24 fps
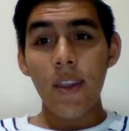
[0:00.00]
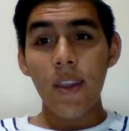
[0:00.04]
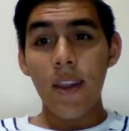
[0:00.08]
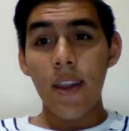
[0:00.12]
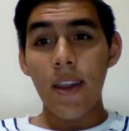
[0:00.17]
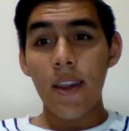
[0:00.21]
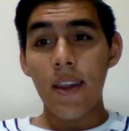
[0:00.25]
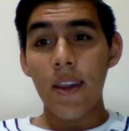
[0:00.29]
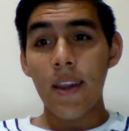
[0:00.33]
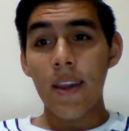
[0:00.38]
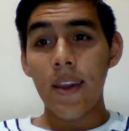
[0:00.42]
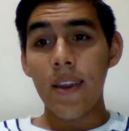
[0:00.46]

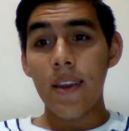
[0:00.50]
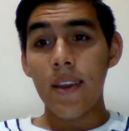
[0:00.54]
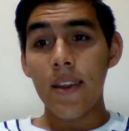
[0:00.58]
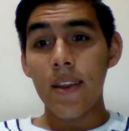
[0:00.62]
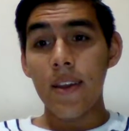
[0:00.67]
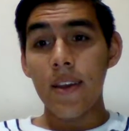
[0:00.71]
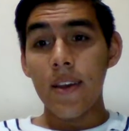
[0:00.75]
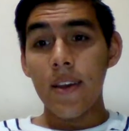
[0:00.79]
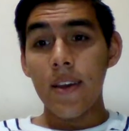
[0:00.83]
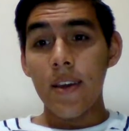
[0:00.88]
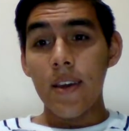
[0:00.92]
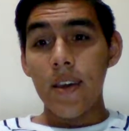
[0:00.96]
and
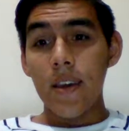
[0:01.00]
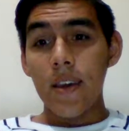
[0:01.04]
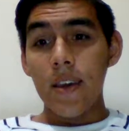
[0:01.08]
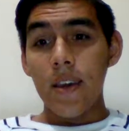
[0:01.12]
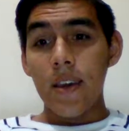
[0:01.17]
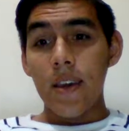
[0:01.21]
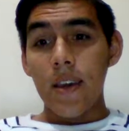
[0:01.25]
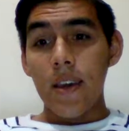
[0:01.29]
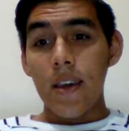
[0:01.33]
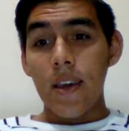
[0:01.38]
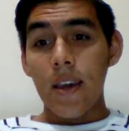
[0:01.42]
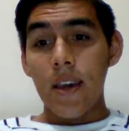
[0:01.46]

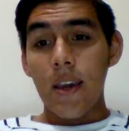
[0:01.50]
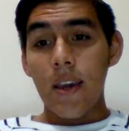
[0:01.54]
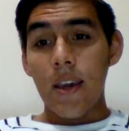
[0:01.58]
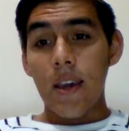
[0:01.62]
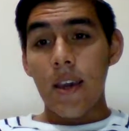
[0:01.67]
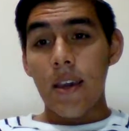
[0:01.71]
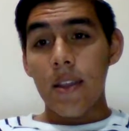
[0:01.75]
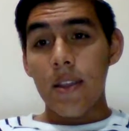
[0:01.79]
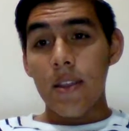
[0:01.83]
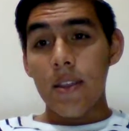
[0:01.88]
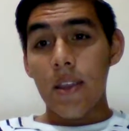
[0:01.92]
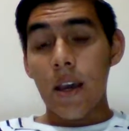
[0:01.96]

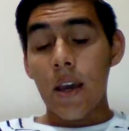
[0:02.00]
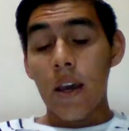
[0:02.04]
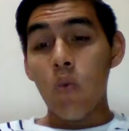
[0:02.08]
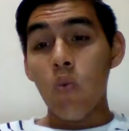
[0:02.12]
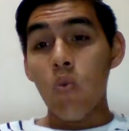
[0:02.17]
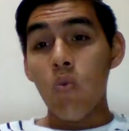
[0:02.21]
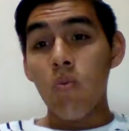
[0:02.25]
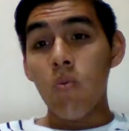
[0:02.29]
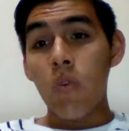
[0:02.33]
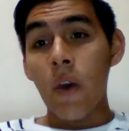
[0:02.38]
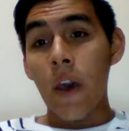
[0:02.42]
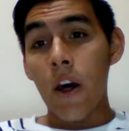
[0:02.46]
that
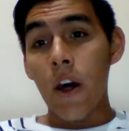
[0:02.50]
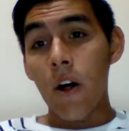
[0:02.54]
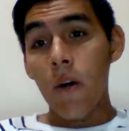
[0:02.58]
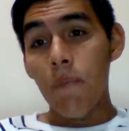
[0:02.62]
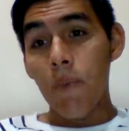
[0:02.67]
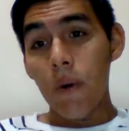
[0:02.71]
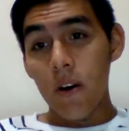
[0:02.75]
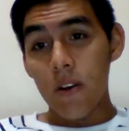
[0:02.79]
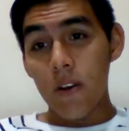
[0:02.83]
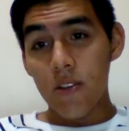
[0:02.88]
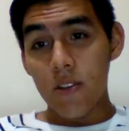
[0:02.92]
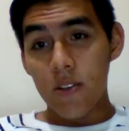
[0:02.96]
will help
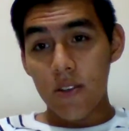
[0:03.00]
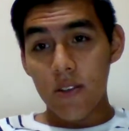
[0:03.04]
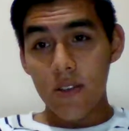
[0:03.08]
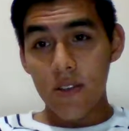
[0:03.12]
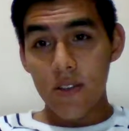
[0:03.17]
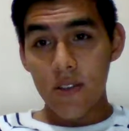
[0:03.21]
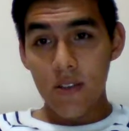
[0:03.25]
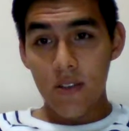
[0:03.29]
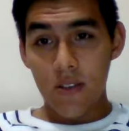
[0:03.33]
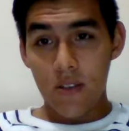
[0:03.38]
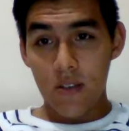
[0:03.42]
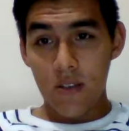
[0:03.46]
us
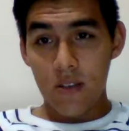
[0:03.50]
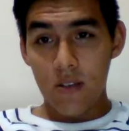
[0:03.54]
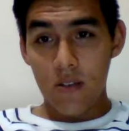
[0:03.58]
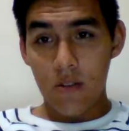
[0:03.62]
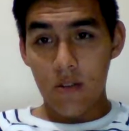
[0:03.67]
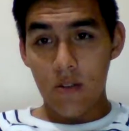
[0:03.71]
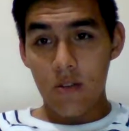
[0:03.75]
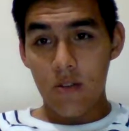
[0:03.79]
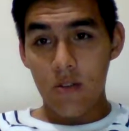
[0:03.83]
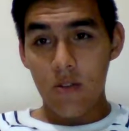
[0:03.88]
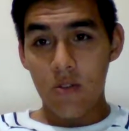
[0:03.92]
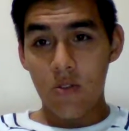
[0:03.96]

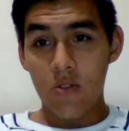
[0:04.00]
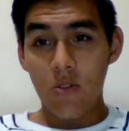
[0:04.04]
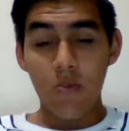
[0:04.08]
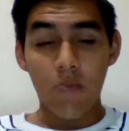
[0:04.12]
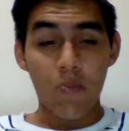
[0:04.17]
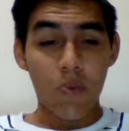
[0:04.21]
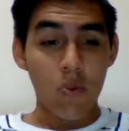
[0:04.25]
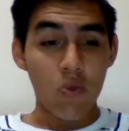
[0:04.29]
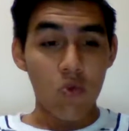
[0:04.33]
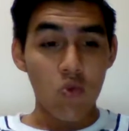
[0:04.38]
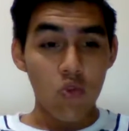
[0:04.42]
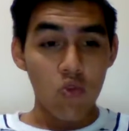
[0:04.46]
to
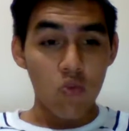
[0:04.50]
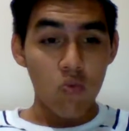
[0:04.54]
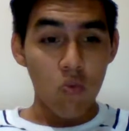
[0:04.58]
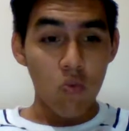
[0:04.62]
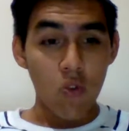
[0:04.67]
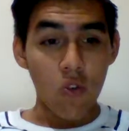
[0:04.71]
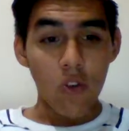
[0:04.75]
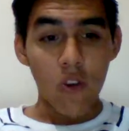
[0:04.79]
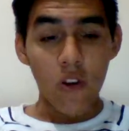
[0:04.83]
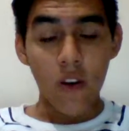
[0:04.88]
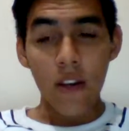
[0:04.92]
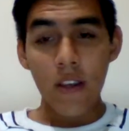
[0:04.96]
produce
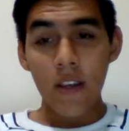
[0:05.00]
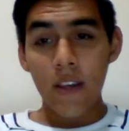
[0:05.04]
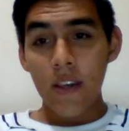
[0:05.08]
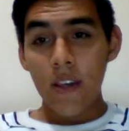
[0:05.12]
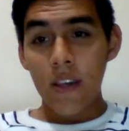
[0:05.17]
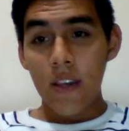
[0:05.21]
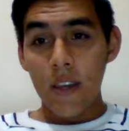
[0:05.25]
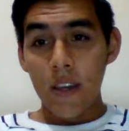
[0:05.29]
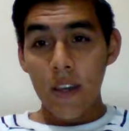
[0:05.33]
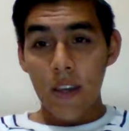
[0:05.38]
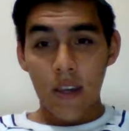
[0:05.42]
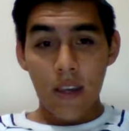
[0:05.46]
more
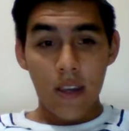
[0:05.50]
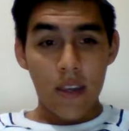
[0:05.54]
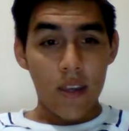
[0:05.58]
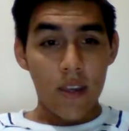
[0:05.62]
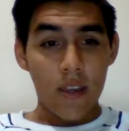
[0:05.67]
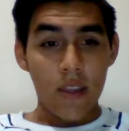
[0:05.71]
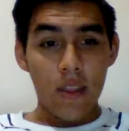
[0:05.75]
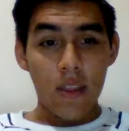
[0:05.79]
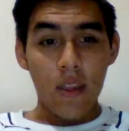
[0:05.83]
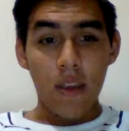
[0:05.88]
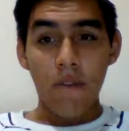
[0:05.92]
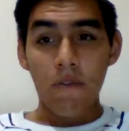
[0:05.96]

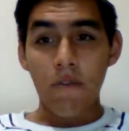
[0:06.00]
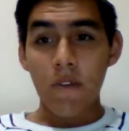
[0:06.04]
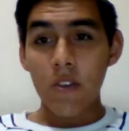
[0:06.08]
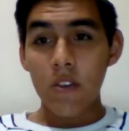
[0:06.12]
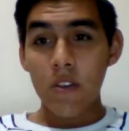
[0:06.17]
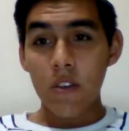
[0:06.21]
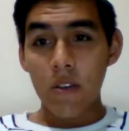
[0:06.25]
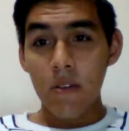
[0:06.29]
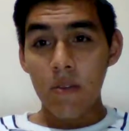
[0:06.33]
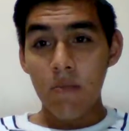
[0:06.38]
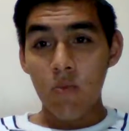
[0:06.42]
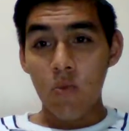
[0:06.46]
in
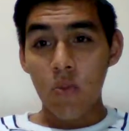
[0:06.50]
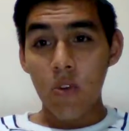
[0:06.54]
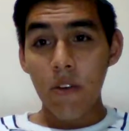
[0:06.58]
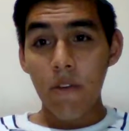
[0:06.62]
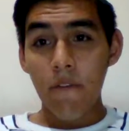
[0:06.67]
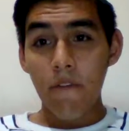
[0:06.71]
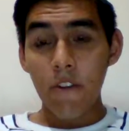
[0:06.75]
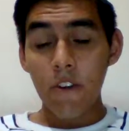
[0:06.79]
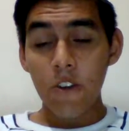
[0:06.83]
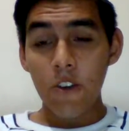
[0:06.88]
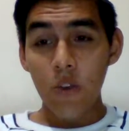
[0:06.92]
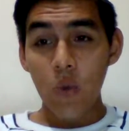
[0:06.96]
more
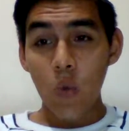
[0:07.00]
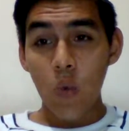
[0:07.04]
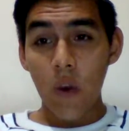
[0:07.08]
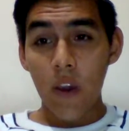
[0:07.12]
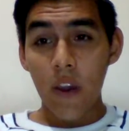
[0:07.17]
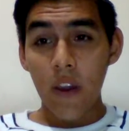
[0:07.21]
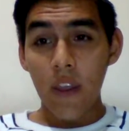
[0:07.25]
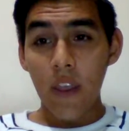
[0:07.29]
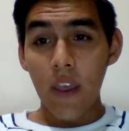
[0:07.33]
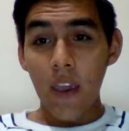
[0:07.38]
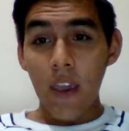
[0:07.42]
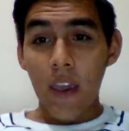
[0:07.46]
efficient
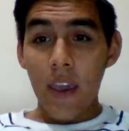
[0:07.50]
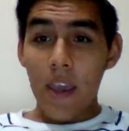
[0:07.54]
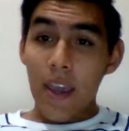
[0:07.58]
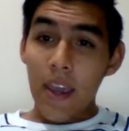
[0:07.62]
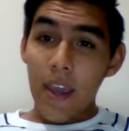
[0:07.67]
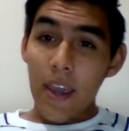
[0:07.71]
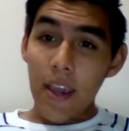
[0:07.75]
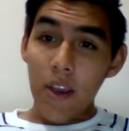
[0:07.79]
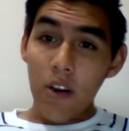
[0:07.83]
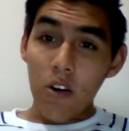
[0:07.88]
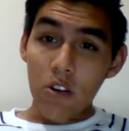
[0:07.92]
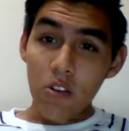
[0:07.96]
way,
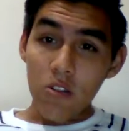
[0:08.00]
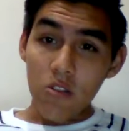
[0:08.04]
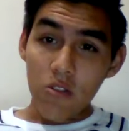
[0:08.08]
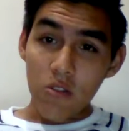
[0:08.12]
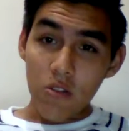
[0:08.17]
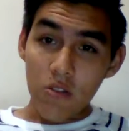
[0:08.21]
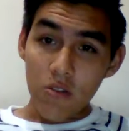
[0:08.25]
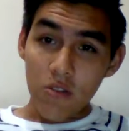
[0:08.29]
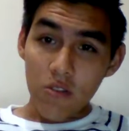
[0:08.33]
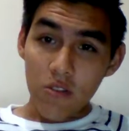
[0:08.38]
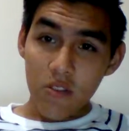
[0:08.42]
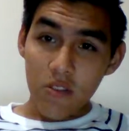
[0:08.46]
and
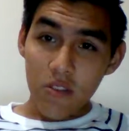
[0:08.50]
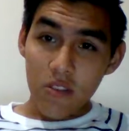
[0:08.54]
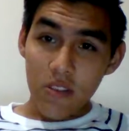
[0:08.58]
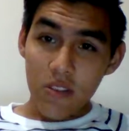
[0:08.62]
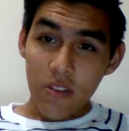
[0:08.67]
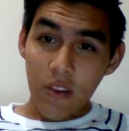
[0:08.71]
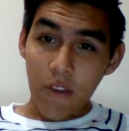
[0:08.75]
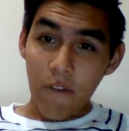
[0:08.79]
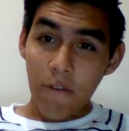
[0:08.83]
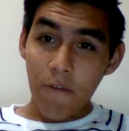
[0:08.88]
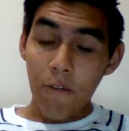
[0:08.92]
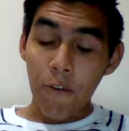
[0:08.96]
also
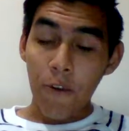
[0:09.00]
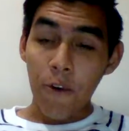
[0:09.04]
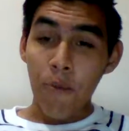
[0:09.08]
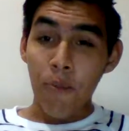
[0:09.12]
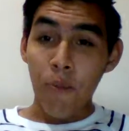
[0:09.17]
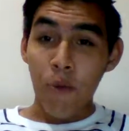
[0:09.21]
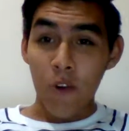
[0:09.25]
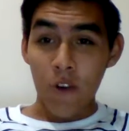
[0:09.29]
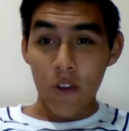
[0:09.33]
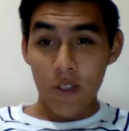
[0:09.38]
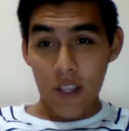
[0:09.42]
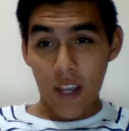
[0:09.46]
for
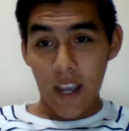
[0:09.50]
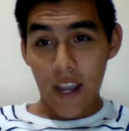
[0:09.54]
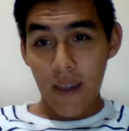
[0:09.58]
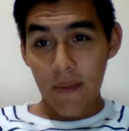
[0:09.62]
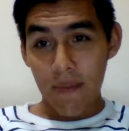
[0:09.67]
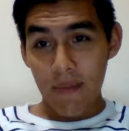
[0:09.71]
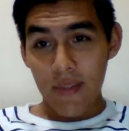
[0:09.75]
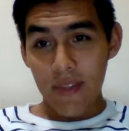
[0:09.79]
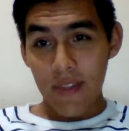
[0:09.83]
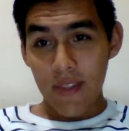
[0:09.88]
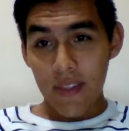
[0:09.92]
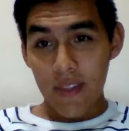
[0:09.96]
more time.